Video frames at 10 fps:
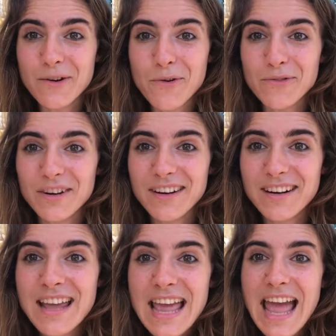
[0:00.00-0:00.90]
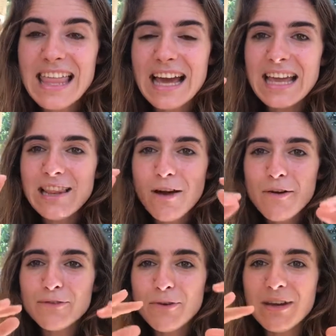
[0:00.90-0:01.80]
over. And I
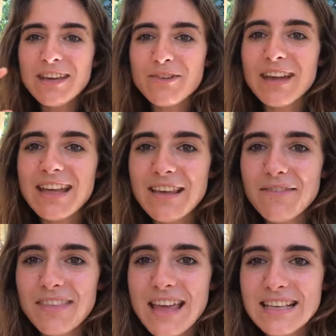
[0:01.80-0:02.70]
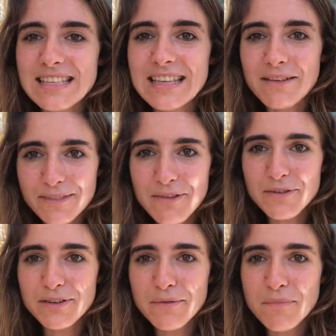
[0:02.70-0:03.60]
love doing creative things that I've
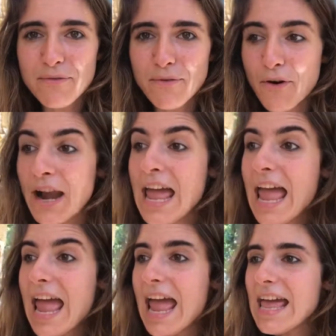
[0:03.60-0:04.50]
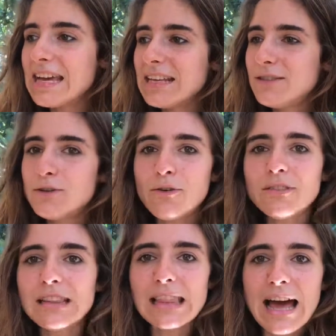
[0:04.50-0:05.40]
never done before. And I
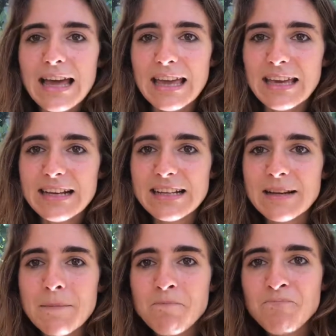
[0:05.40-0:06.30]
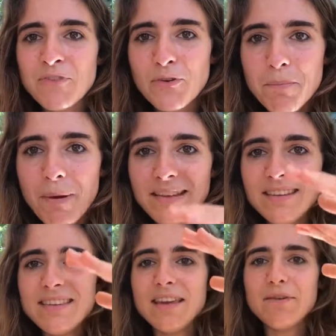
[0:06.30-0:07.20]
don't like
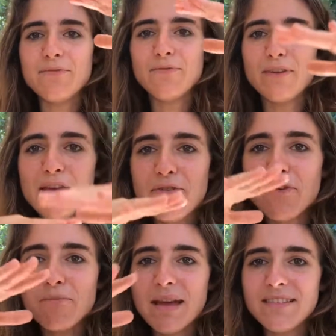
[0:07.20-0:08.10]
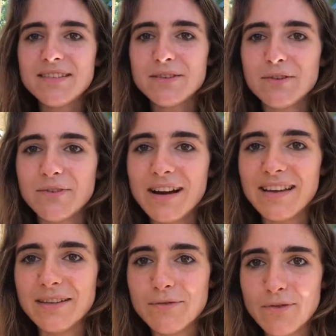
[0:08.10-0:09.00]
repetitive, incremental
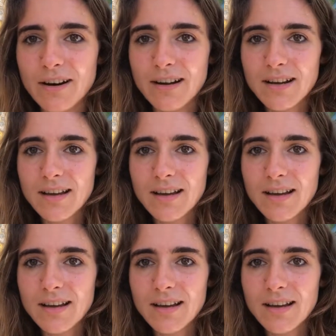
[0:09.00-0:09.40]
kind of work.